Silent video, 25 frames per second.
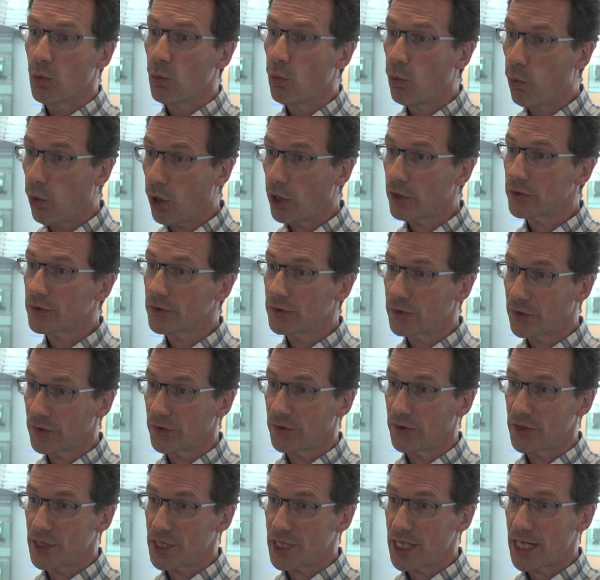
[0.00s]
What
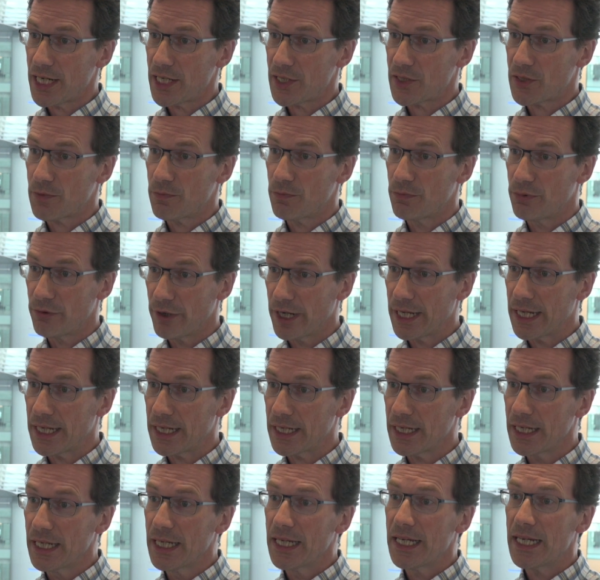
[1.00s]
does the test
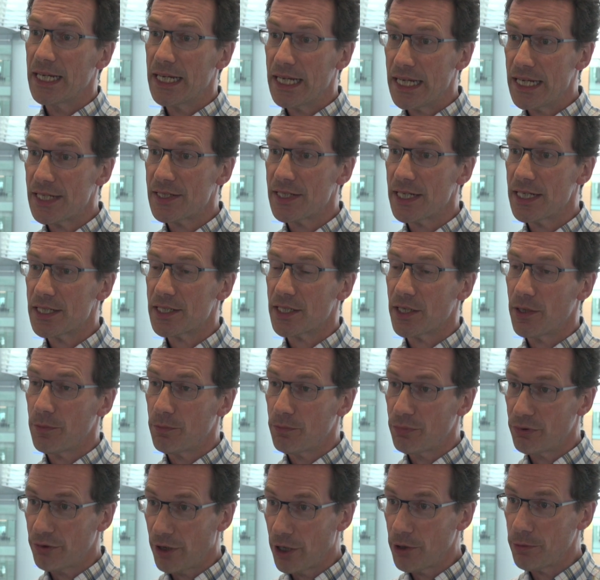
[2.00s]
bring? Is it
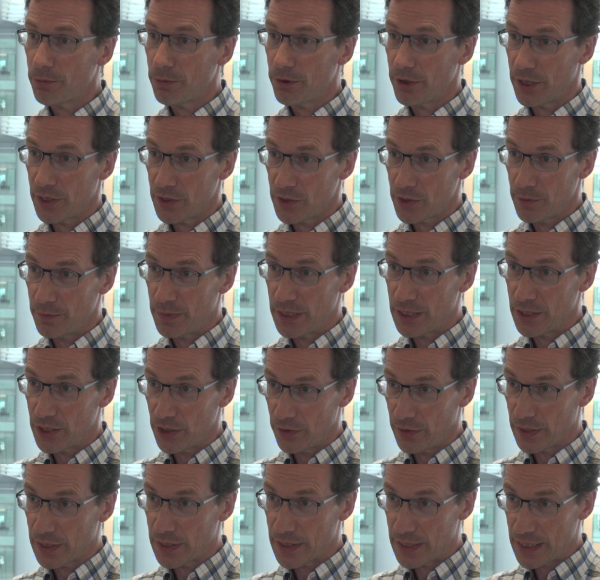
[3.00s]
appropriate to be
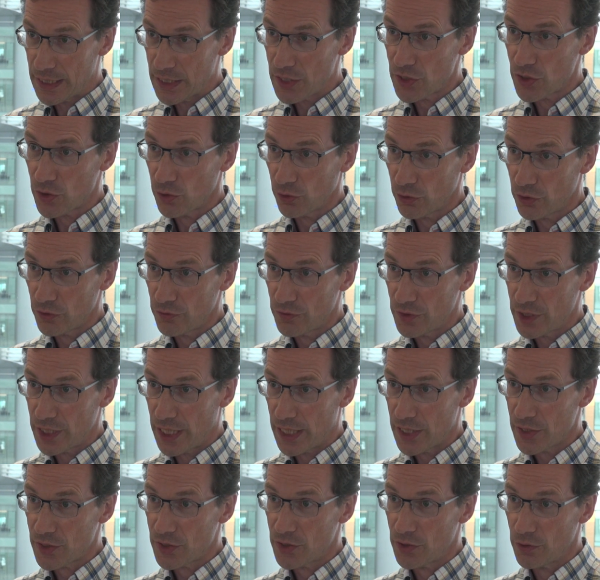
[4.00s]
doing this sort of
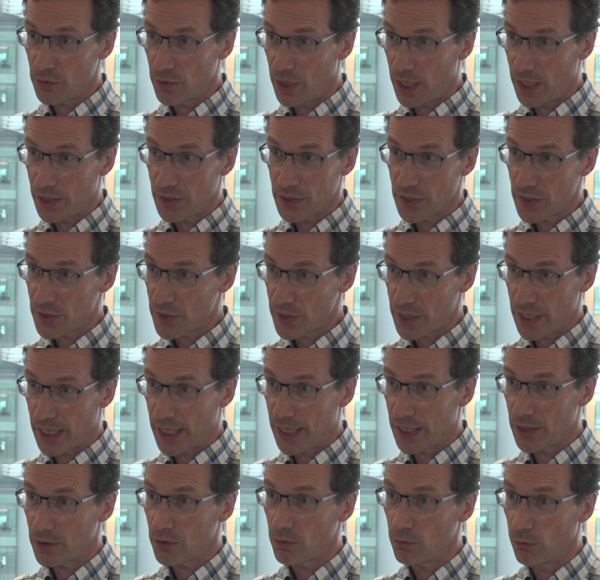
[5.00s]
test to
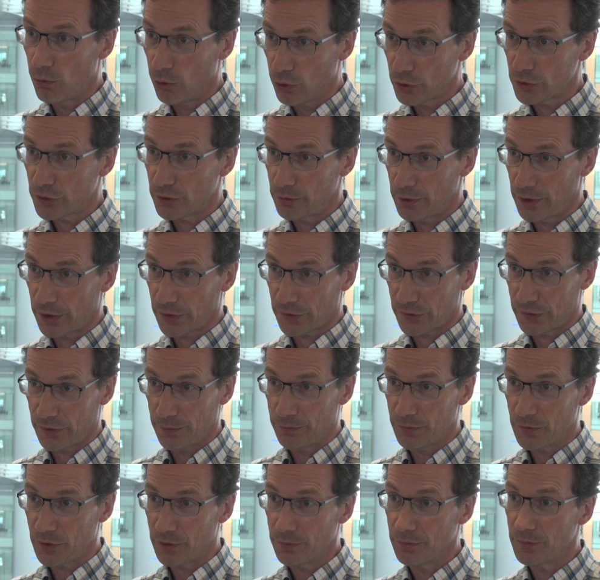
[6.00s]
understand waterwork
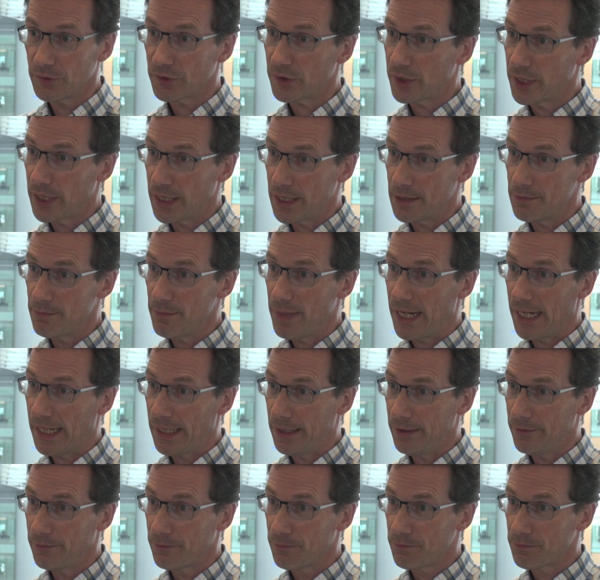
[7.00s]
symptoms in
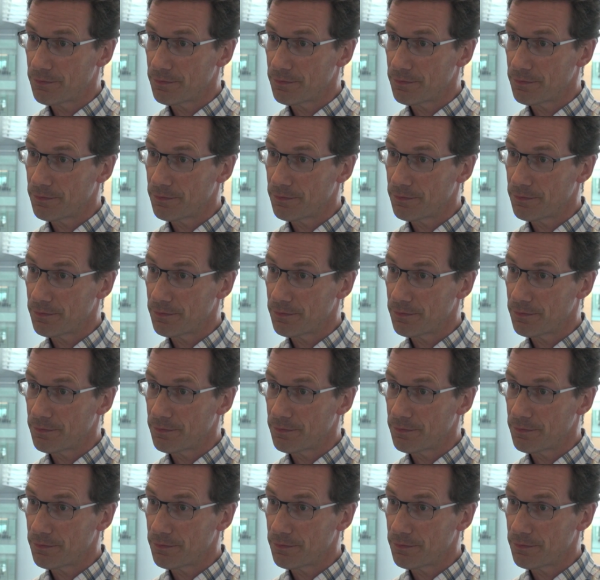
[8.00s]
men?